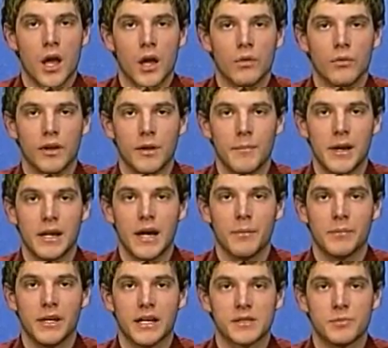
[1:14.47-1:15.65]
While they may not
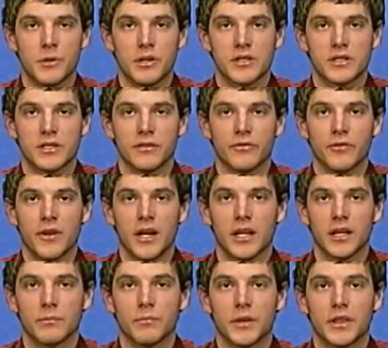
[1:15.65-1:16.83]
be experiencing
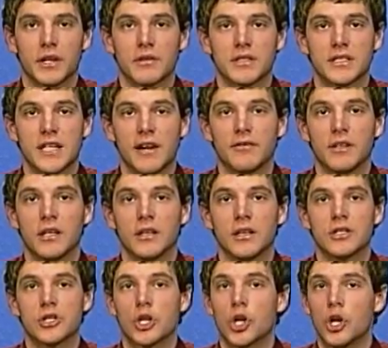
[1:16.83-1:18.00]
flooding, but there is definitely
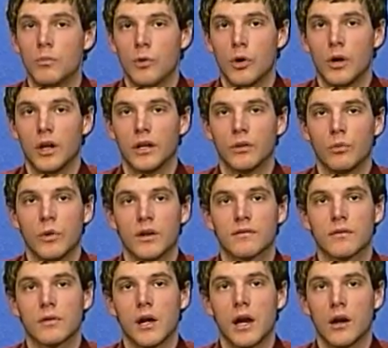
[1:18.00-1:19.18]
turmoil in one of
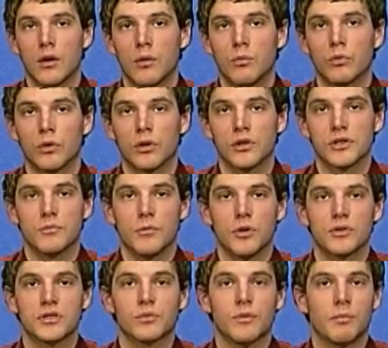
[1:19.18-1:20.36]
the Arab world's
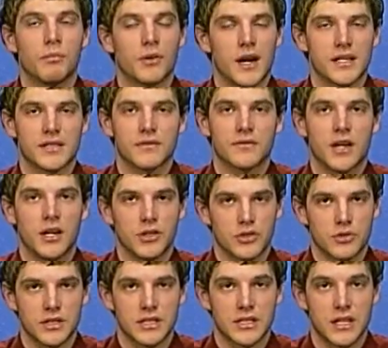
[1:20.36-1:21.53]
most repressive
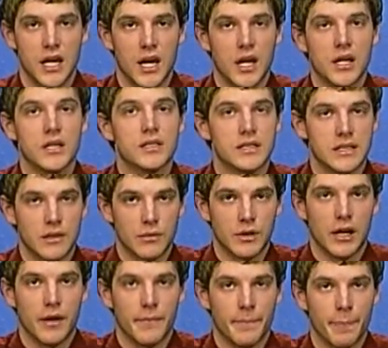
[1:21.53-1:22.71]
countries, Syria.